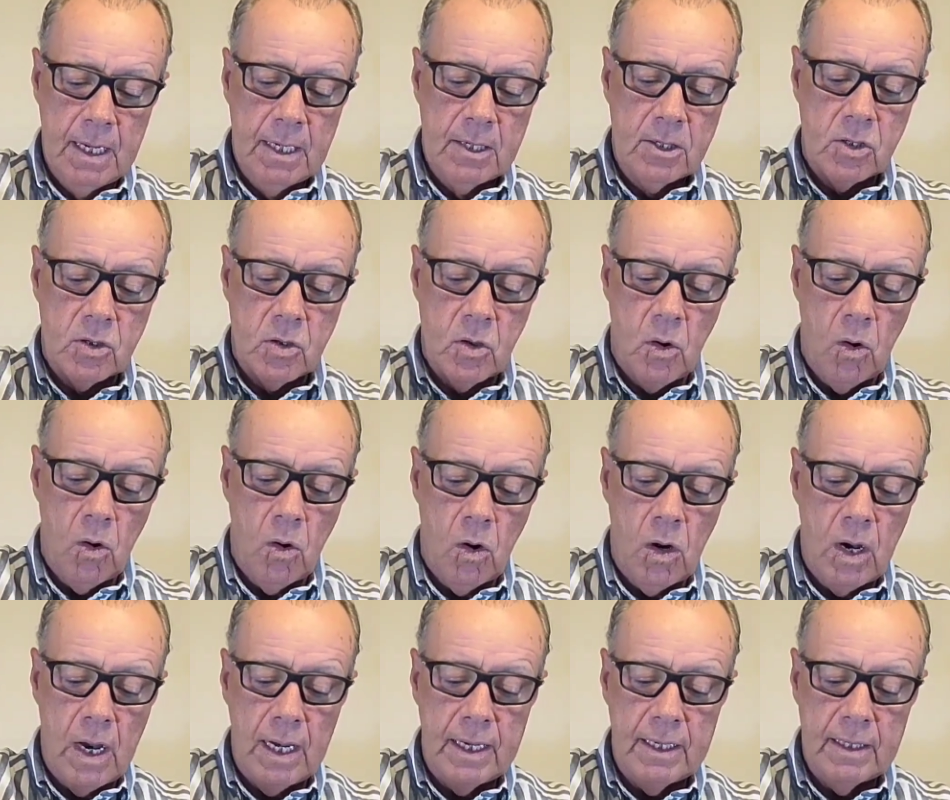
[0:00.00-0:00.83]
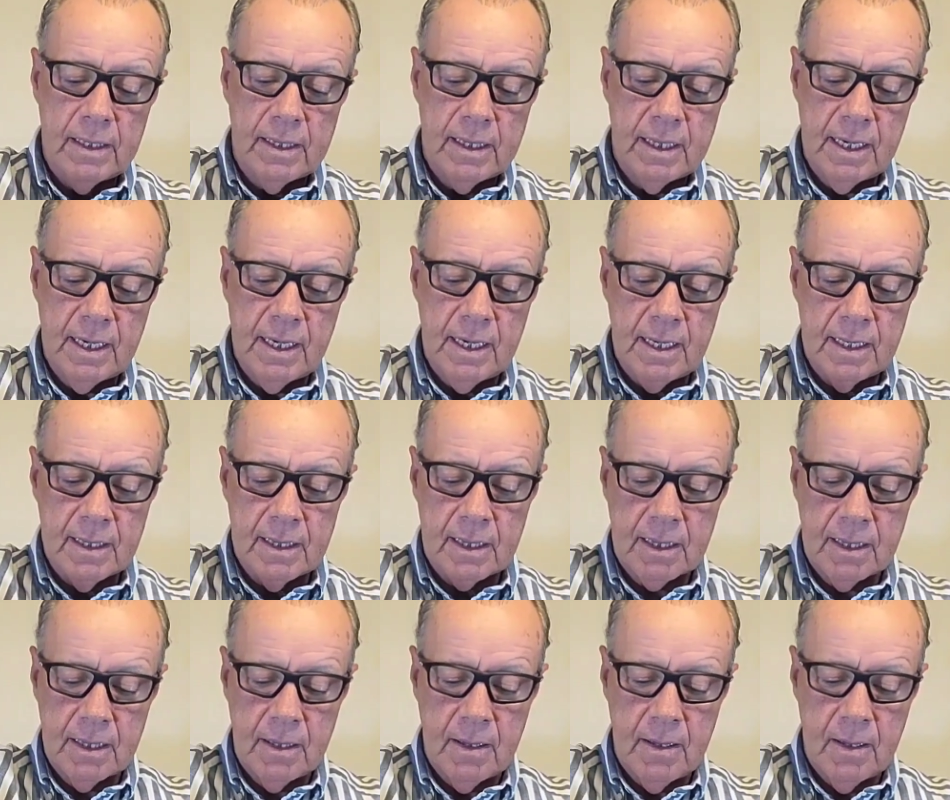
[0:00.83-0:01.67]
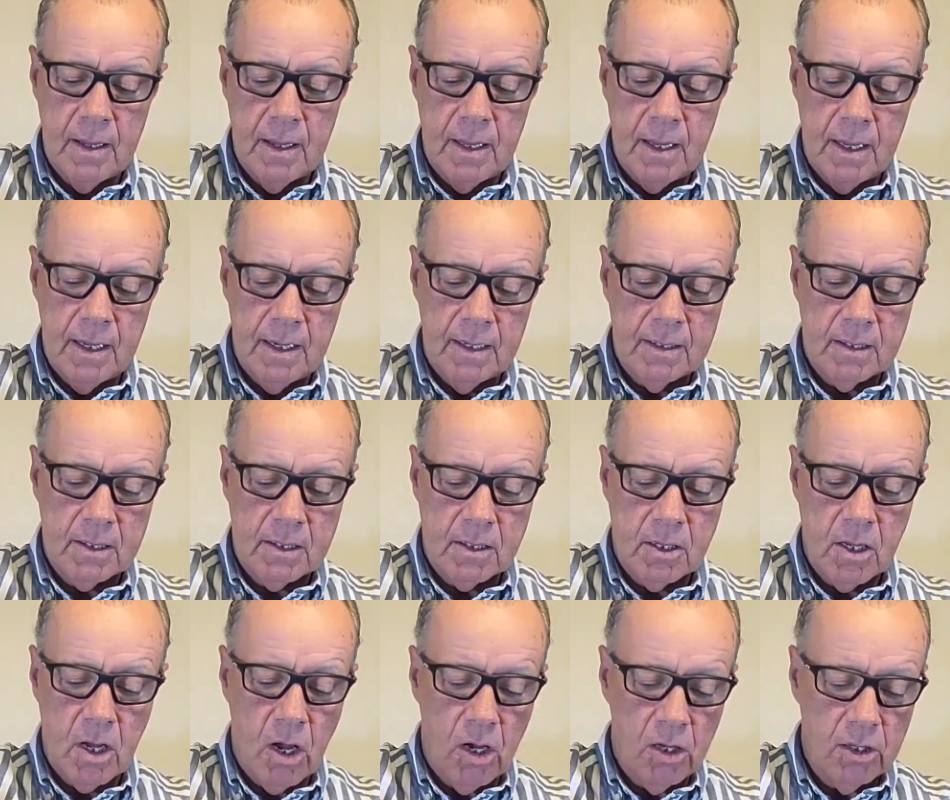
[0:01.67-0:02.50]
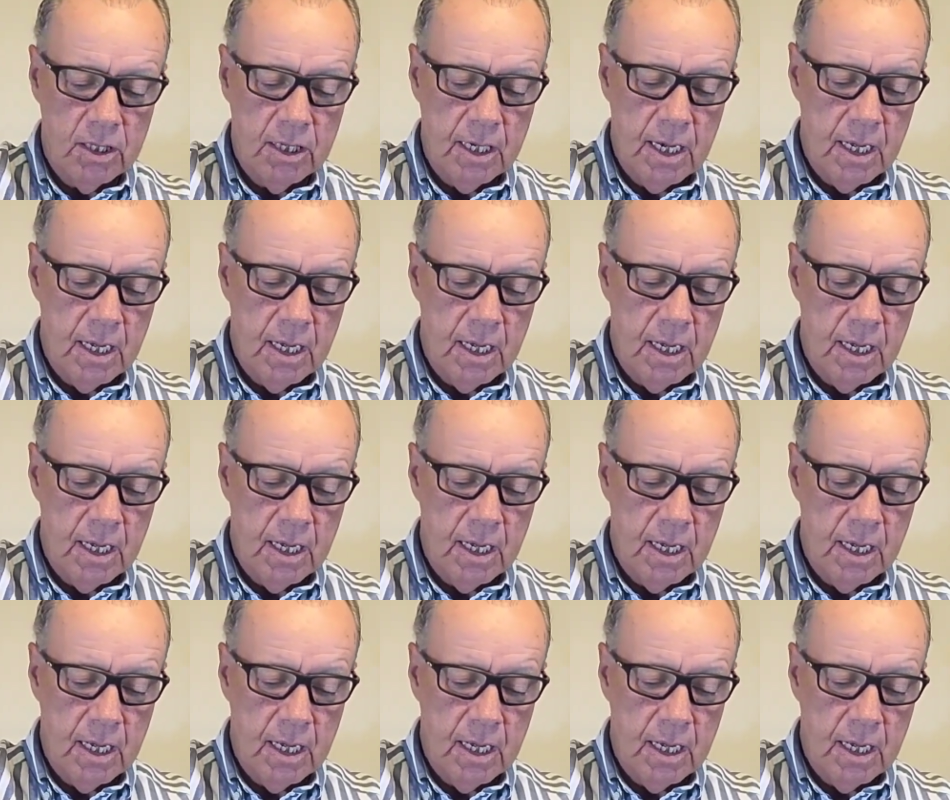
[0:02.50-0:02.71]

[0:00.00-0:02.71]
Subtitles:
So I did study